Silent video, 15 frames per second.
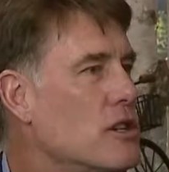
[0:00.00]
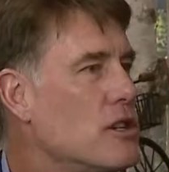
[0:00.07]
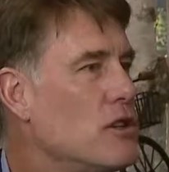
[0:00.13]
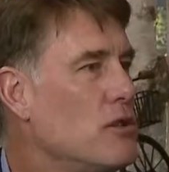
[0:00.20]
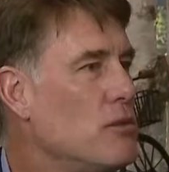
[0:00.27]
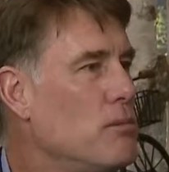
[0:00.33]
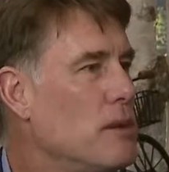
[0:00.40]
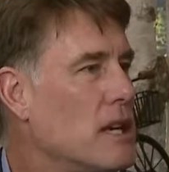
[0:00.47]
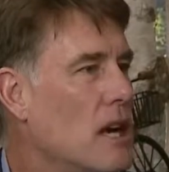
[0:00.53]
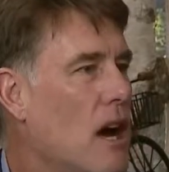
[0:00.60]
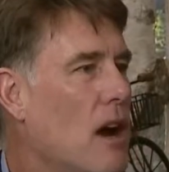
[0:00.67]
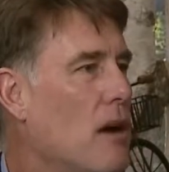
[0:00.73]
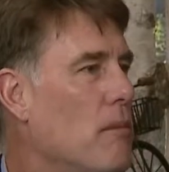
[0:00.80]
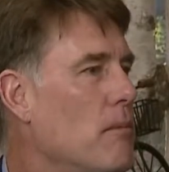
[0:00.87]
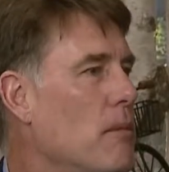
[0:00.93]
to
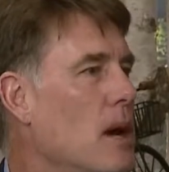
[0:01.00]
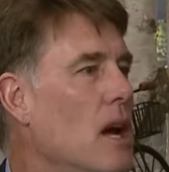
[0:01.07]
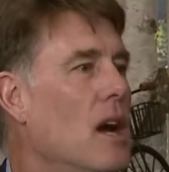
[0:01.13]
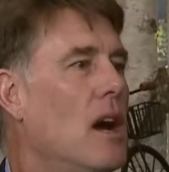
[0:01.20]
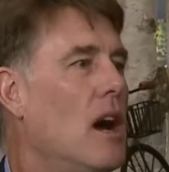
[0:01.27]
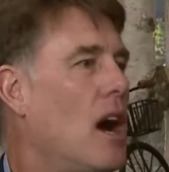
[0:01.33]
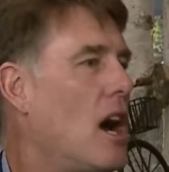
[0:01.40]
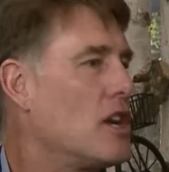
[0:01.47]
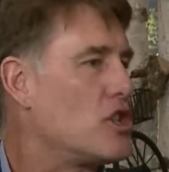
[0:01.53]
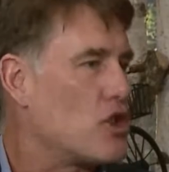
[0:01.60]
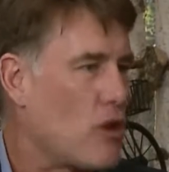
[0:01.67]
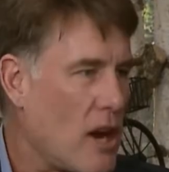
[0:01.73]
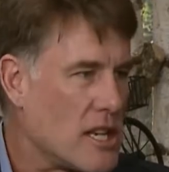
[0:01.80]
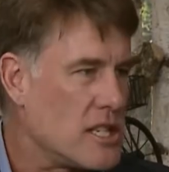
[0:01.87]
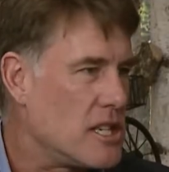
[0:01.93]
become a
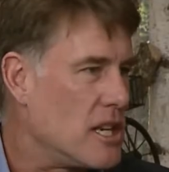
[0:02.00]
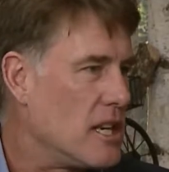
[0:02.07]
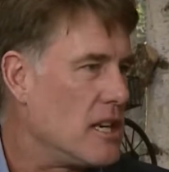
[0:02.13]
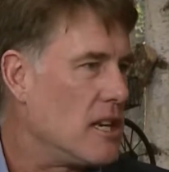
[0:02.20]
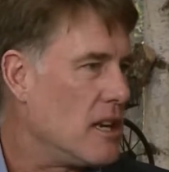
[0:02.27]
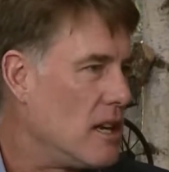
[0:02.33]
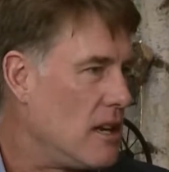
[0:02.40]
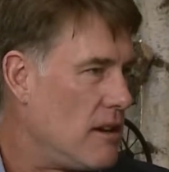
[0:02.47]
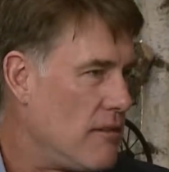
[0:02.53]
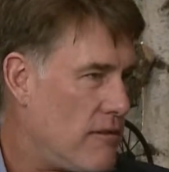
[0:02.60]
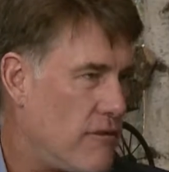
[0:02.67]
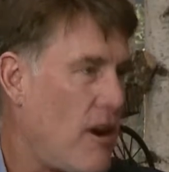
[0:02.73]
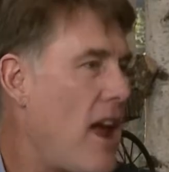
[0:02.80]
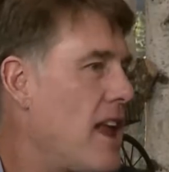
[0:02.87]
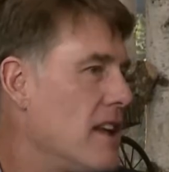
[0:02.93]
trusted
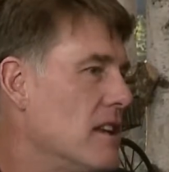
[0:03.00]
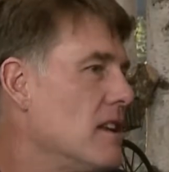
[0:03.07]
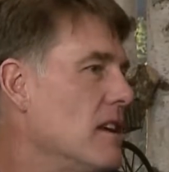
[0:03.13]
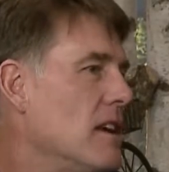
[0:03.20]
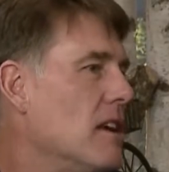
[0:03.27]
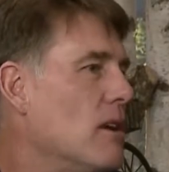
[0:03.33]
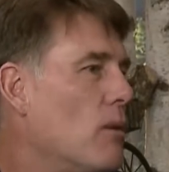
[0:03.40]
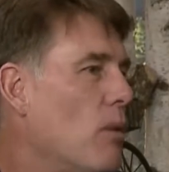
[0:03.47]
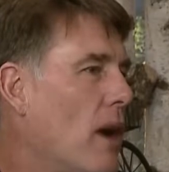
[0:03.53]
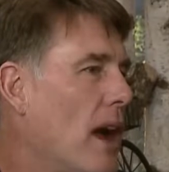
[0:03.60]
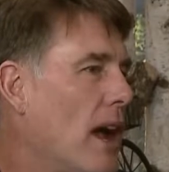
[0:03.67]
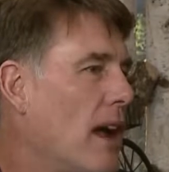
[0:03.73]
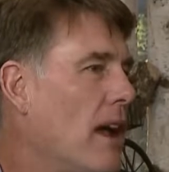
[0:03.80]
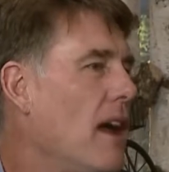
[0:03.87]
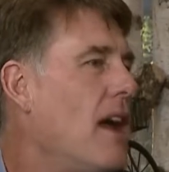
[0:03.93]
friend in a
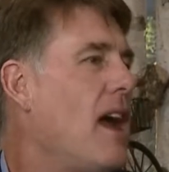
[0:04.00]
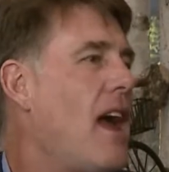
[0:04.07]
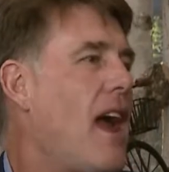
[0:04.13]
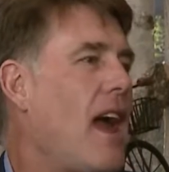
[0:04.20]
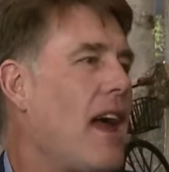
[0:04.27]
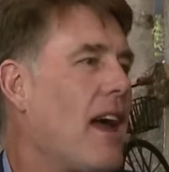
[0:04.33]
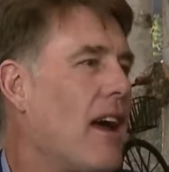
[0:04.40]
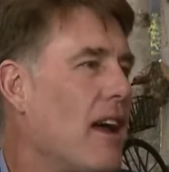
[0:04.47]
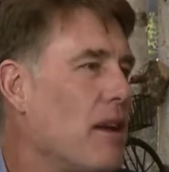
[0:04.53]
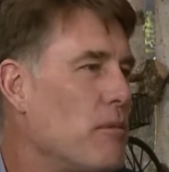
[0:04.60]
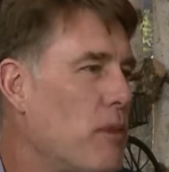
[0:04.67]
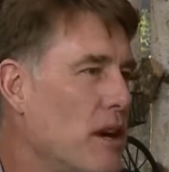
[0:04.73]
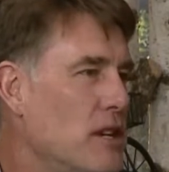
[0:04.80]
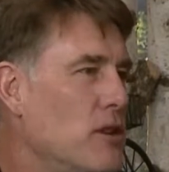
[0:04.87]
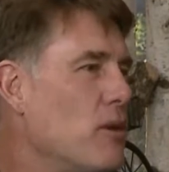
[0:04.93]
way.
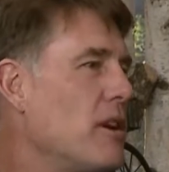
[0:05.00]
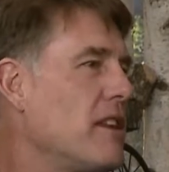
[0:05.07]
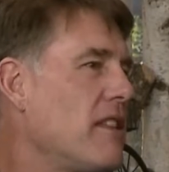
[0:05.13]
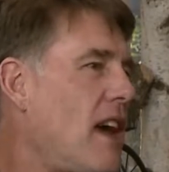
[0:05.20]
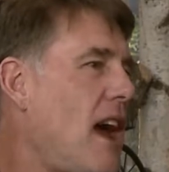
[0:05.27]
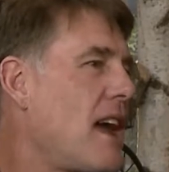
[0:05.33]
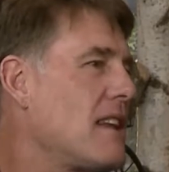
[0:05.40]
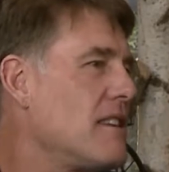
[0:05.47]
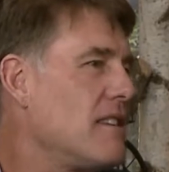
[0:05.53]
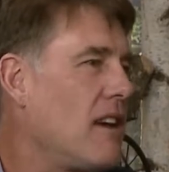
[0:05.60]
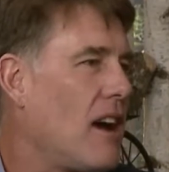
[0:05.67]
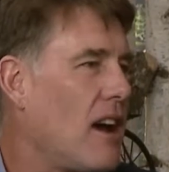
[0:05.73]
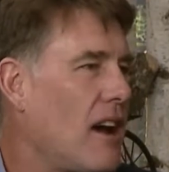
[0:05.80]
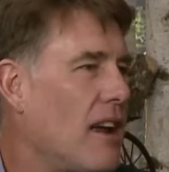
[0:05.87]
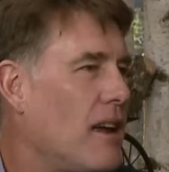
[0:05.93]
And by doing that,
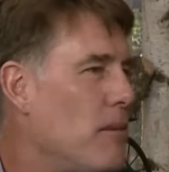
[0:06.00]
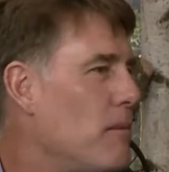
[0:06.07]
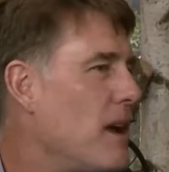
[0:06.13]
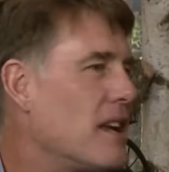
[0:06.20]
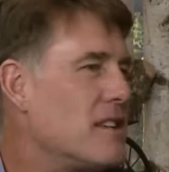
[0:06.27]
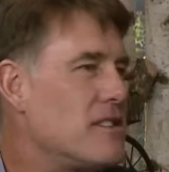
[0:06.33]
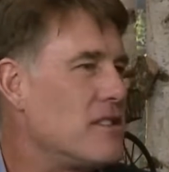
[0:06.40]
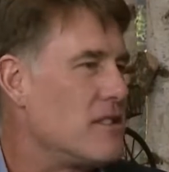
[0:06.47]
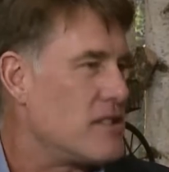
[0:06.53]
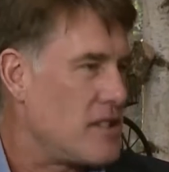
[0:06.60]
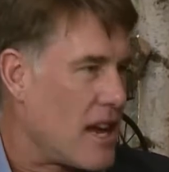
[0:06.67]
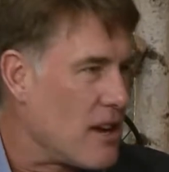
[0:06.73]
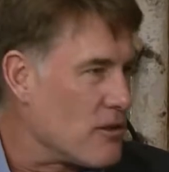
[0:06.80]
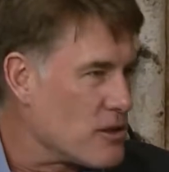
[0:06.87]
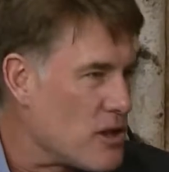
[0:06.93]
uh, it makes
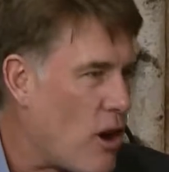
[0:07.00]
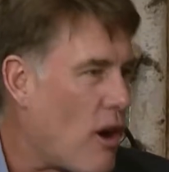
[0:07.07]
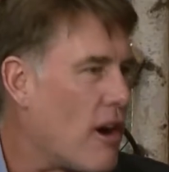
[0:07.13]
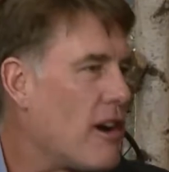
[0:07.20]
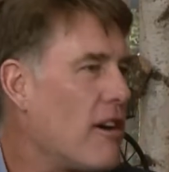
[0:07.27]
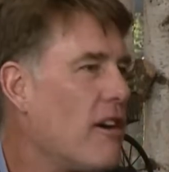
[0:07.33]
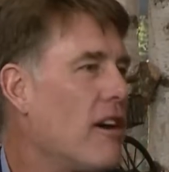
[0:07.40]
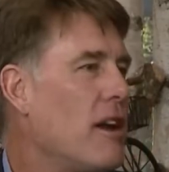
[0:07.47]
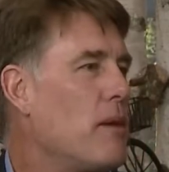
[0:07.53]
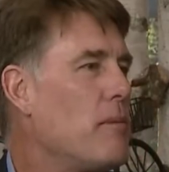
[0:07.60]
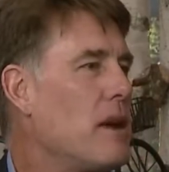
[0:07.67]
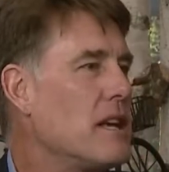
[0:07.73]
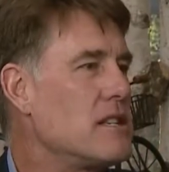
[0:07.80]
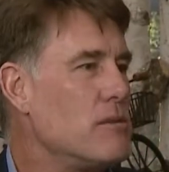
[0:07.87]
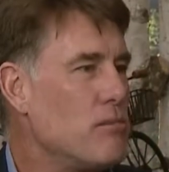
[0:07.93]
sales harder,
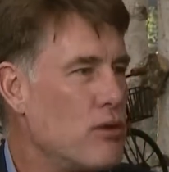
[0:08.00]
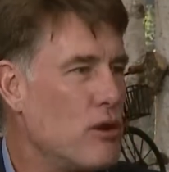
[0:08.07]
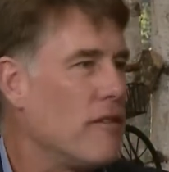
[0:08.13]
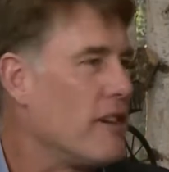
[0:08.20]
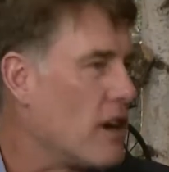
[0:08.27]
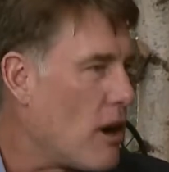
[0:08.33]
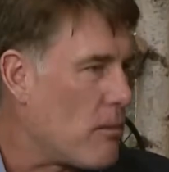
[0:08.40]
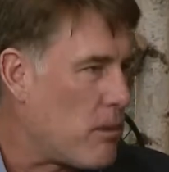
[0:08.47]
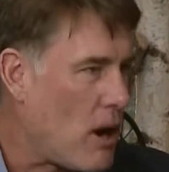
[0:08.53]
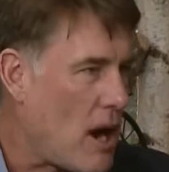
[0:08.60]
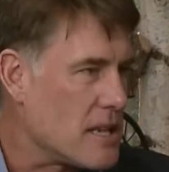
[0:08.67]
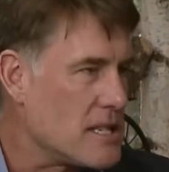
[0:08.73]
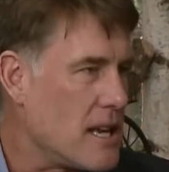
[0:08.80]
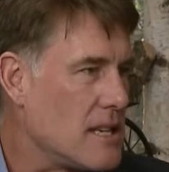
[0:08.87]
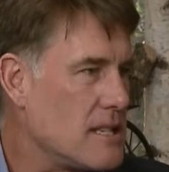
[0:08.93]
it makes improving our
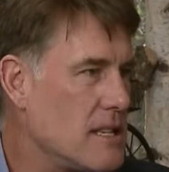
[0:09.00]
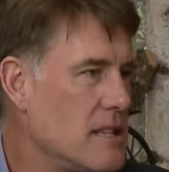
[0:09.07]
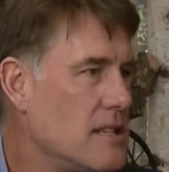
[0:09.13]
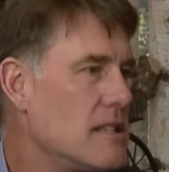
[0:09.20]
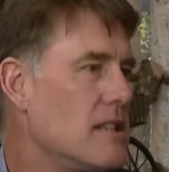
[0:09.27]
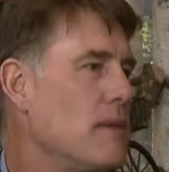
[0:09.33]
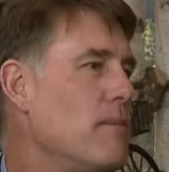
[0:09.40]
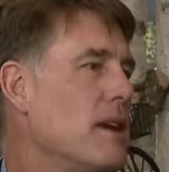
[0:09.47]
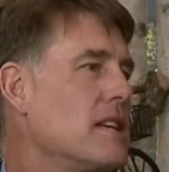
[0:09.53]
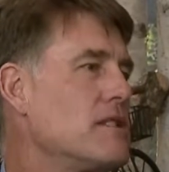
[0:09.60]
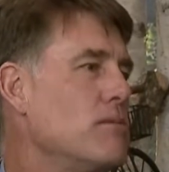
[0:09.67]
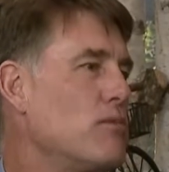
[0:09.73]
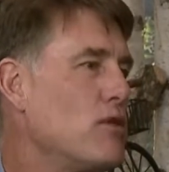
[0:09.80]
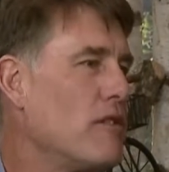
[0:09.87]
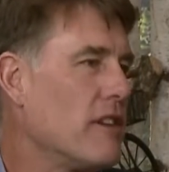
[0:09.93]
processes, it
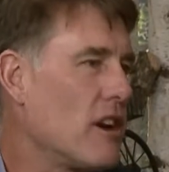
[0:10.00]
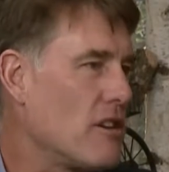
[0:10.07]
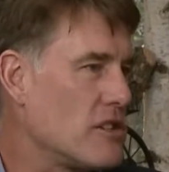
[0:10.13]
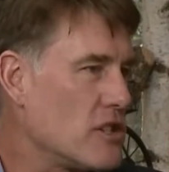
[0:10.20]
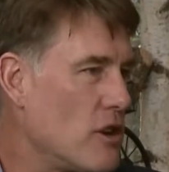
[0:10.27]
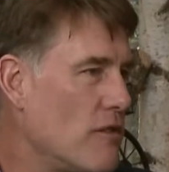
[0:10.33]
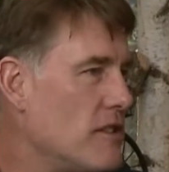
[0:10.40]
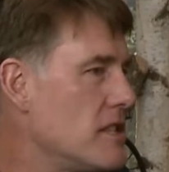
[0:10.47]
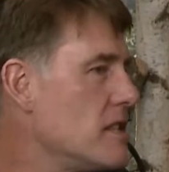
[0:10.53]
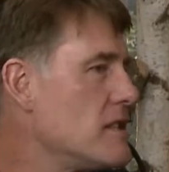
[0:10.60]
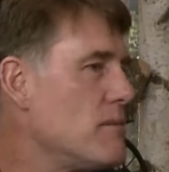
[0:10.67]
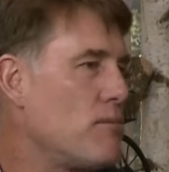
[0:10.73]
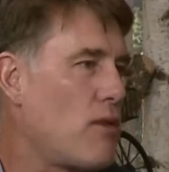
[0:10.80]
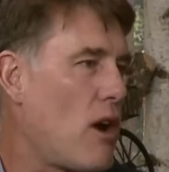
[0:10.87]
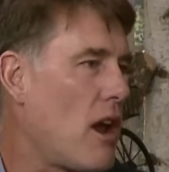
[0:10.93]
makes improving our services
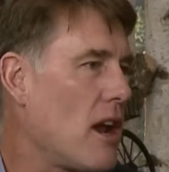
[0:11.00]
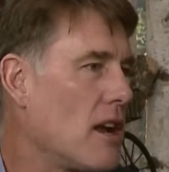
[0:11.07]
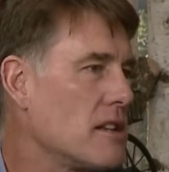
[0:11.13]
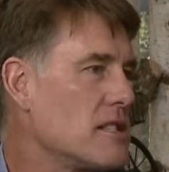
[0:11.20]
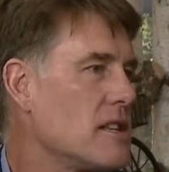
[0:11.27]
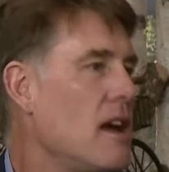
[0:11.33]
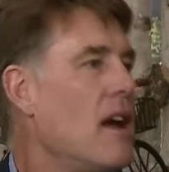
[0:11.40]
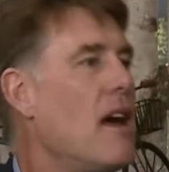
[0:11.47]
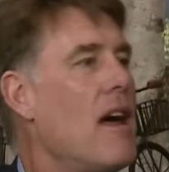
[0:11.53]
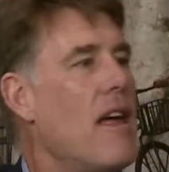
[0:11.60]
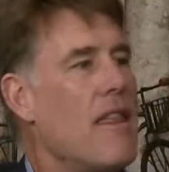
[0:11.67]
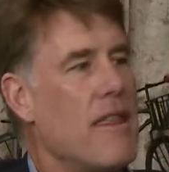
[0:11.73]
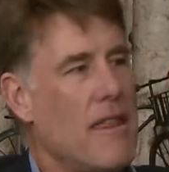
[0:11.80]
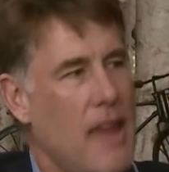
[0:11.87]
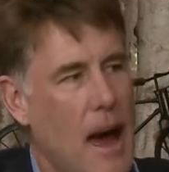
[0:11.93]
and products
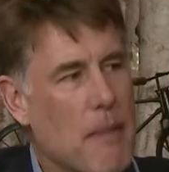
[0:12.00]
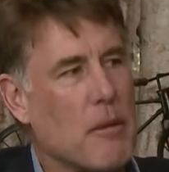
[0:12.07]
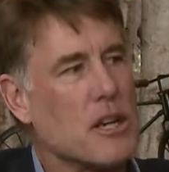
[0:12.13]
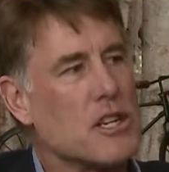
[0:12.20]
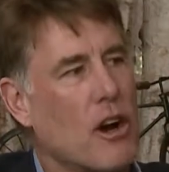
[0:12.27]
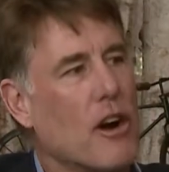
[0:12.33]
that much